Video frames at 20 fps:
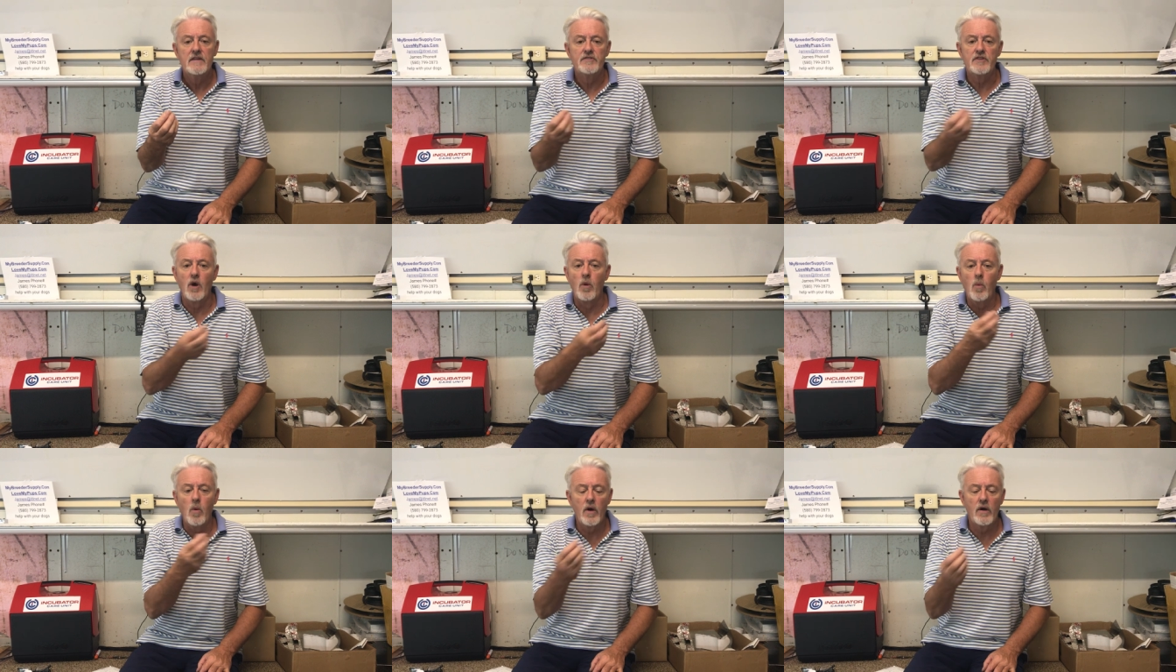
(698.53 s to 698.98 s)

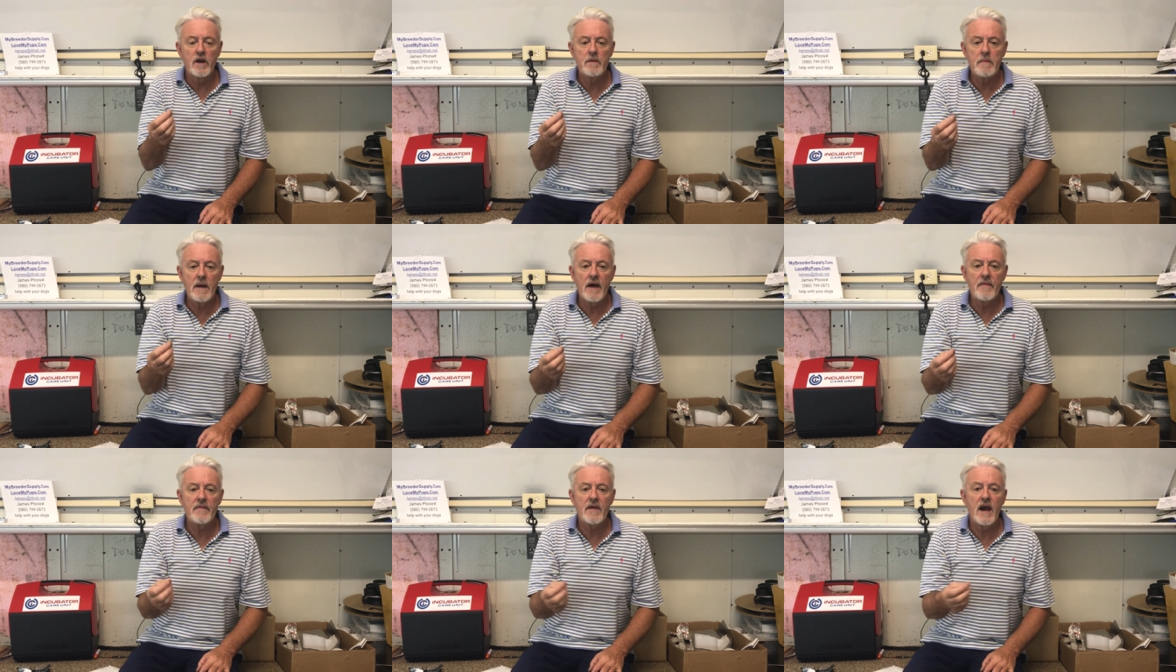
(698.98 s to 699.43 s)
Don't worry
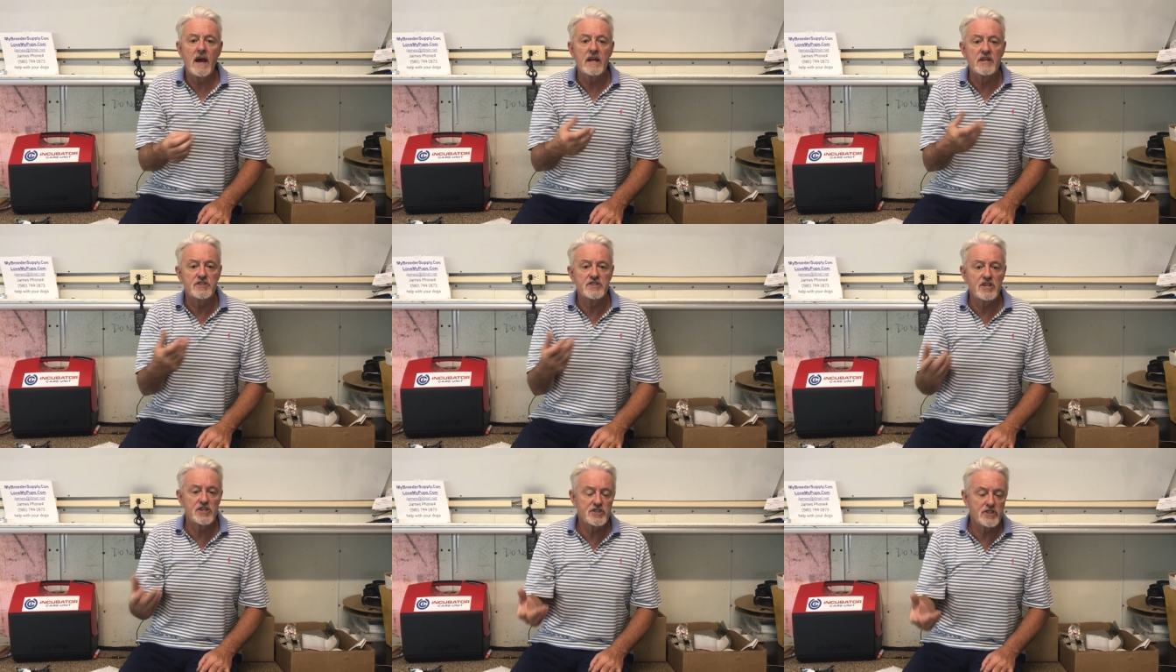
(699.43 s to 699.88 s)
about that,
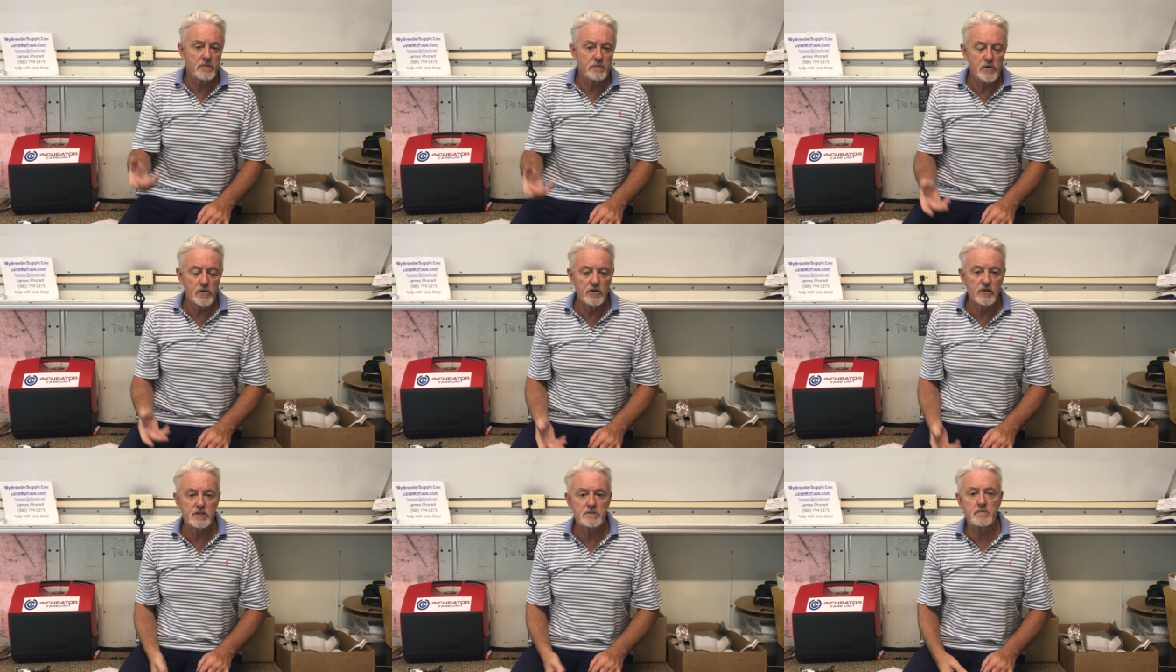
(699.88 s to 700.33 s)
it's just the
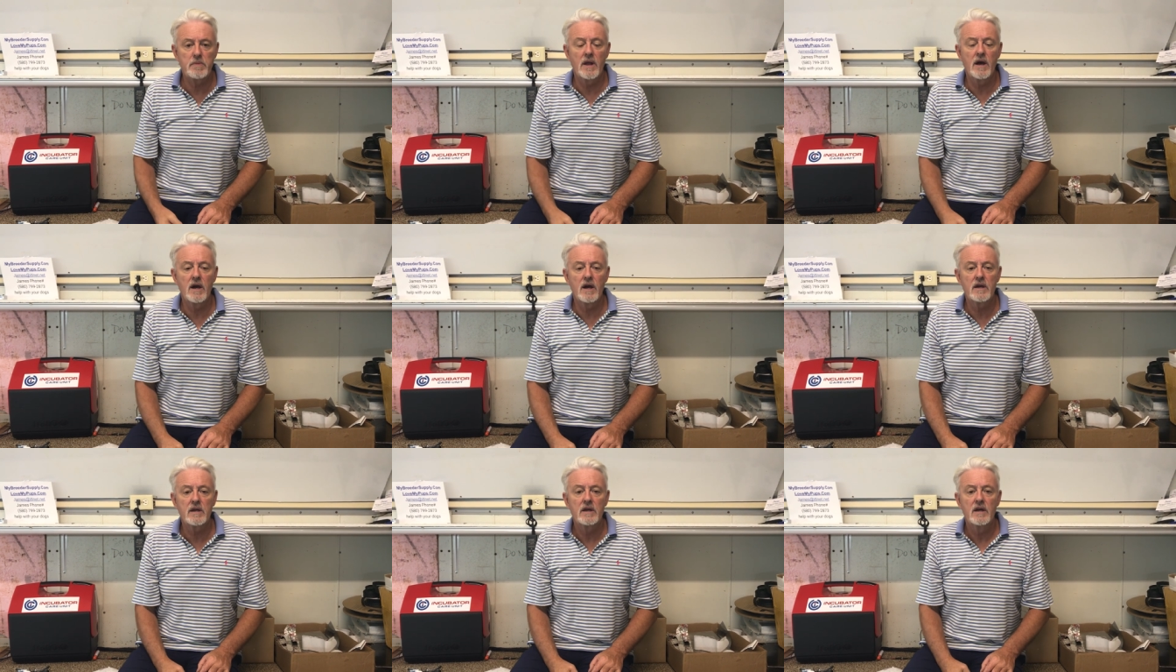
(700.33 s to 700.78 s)
mucus
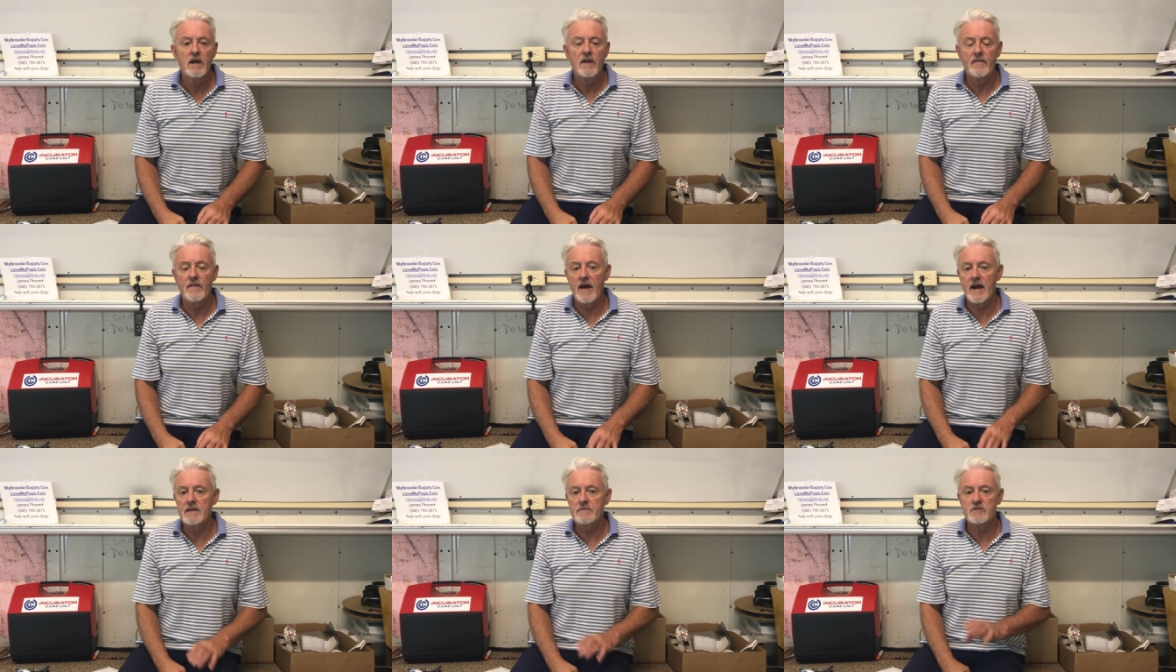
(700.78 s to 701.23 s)
plug,
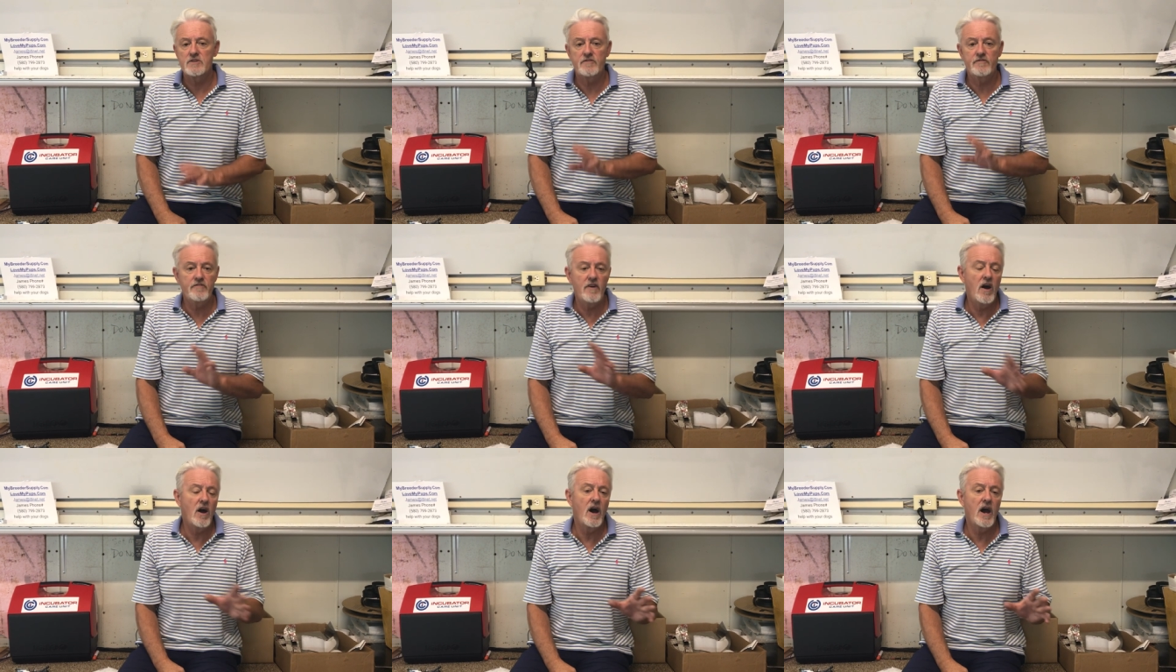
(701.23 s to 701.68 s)
that's
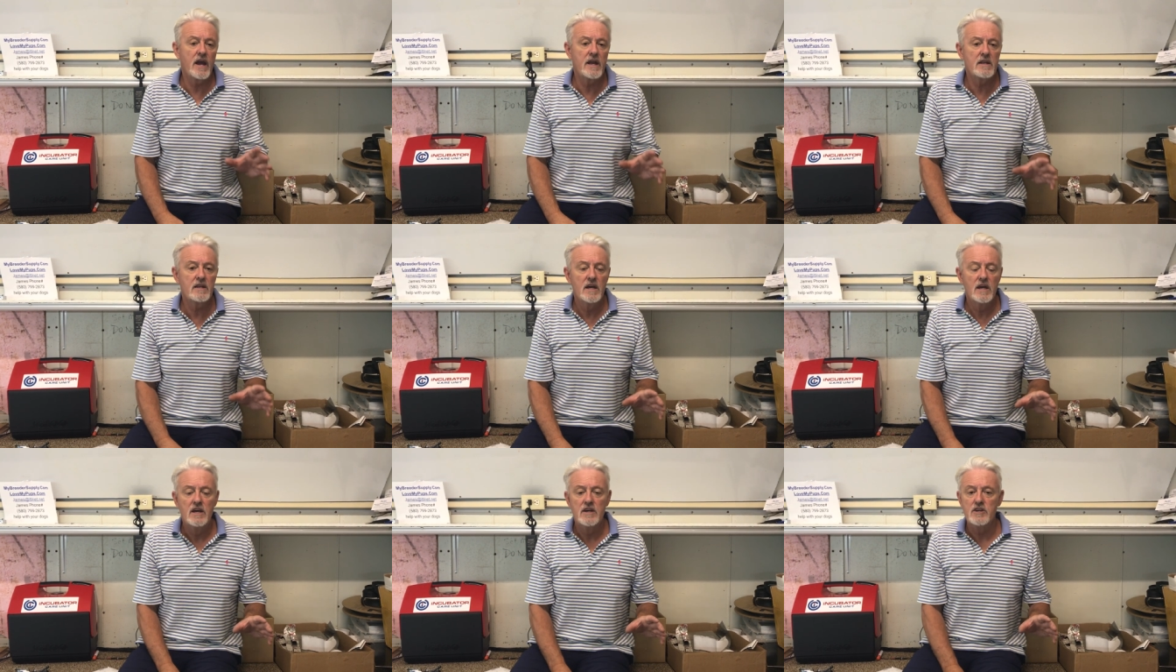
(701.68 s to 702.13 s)
fine.